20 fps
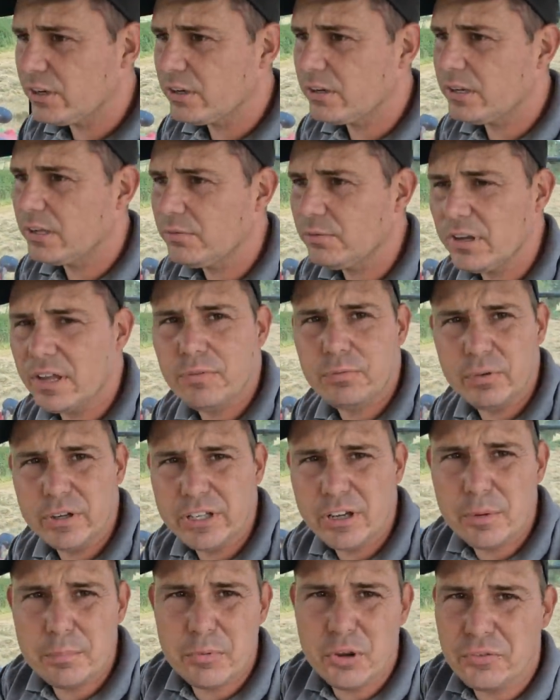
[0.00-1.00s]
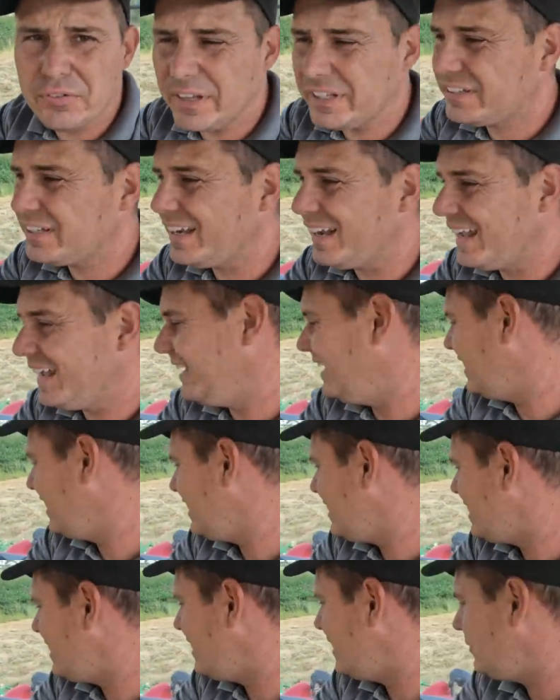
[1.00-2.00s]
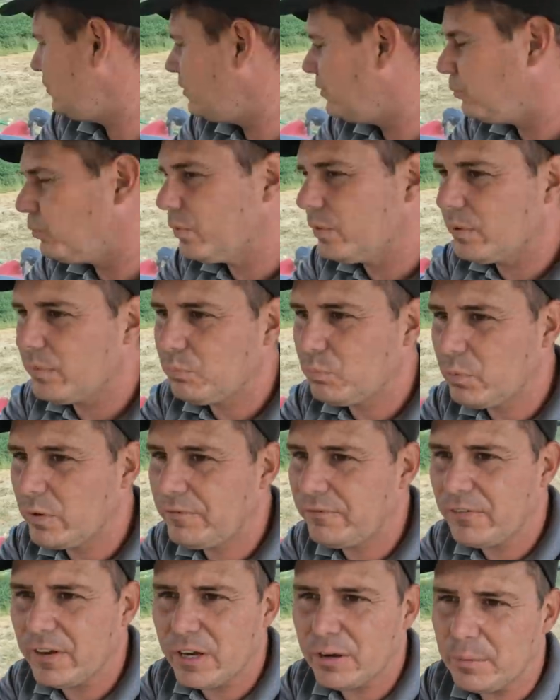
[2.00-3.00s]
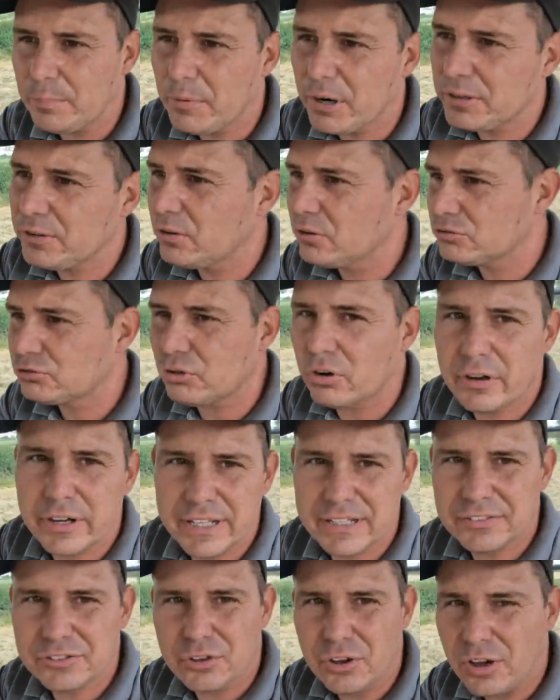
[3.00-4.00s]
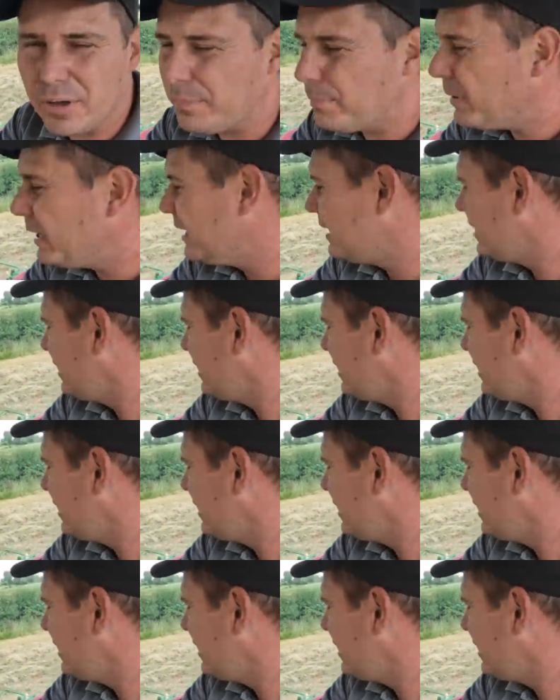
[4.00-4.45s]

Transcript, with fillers: don't if, if we don't move it today, it, it, we fear it might not dry in time.